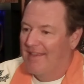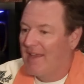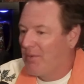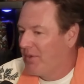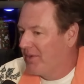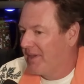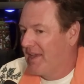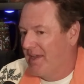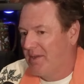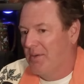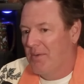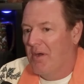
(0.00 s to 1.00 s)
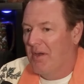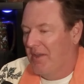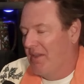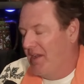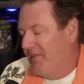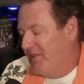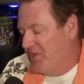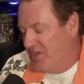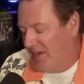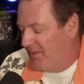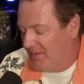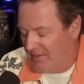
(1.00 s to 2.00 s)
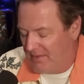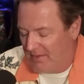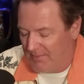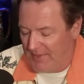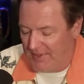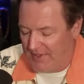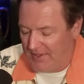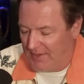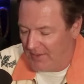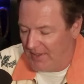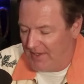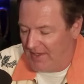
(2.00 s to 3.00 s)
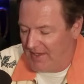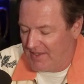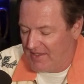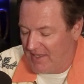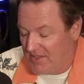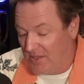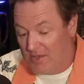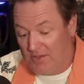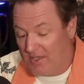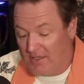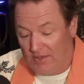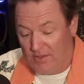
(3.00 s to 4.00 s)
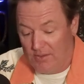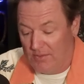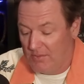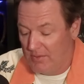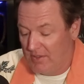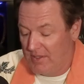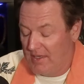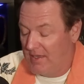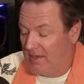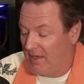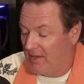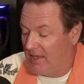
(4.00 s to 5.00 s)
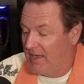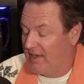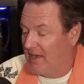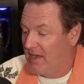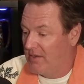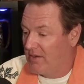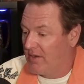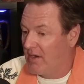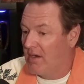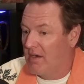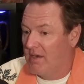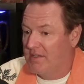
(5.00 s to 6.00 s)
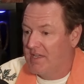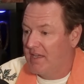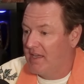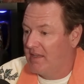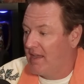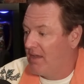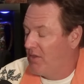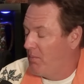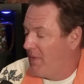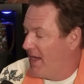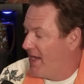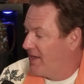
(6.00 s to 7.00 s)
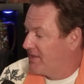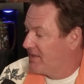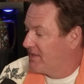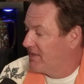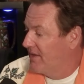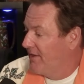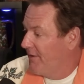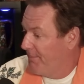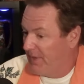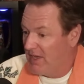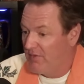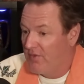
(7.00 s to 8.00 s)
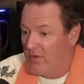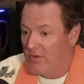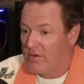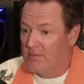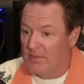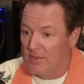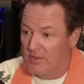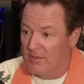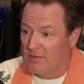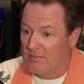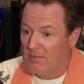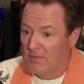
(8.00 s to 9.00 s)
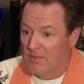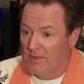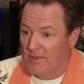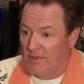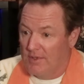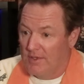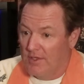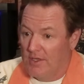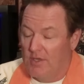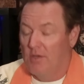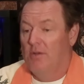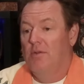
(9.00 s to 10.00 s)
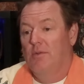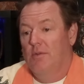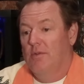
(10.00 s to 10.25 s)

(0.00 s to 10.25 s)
that really can't go wrong in life in general. Be, you know, and that's that's a hard thing to do. Really uh, letting down your guard, taking down the masks, being vulnerable, and you know,